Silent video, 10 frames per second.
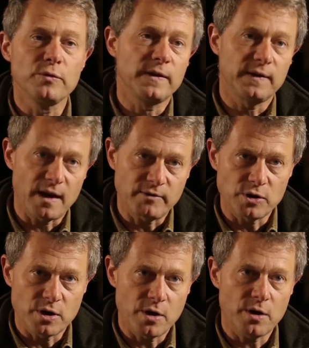to
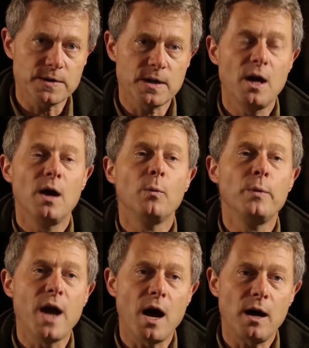7 years,
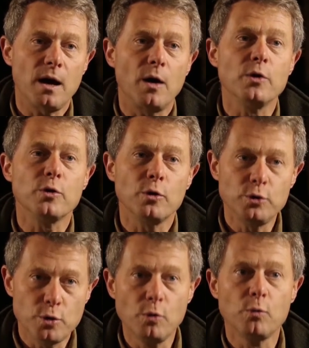we are
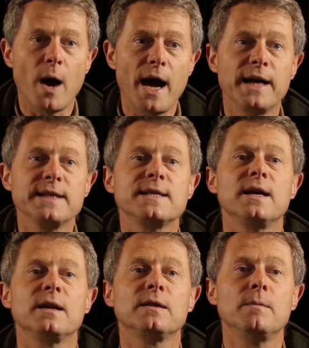on young
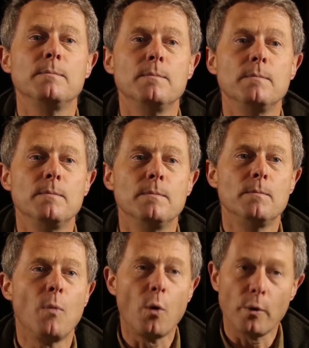wines, and the
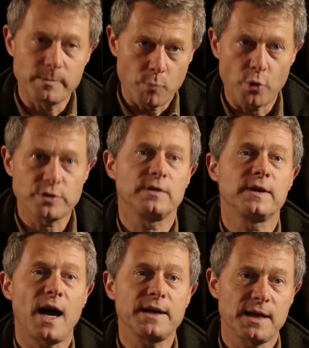more
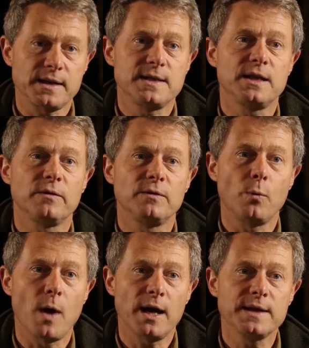important characteristic
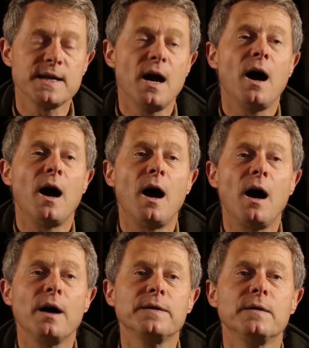of the wines
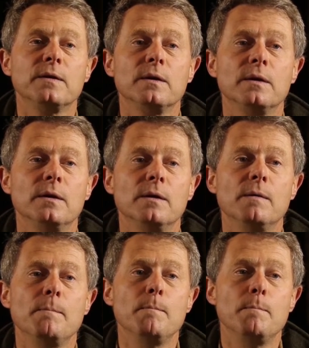are
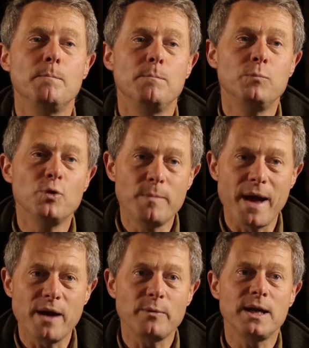the
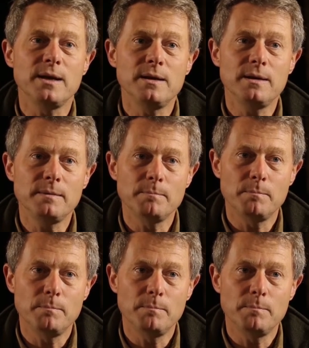blueberry,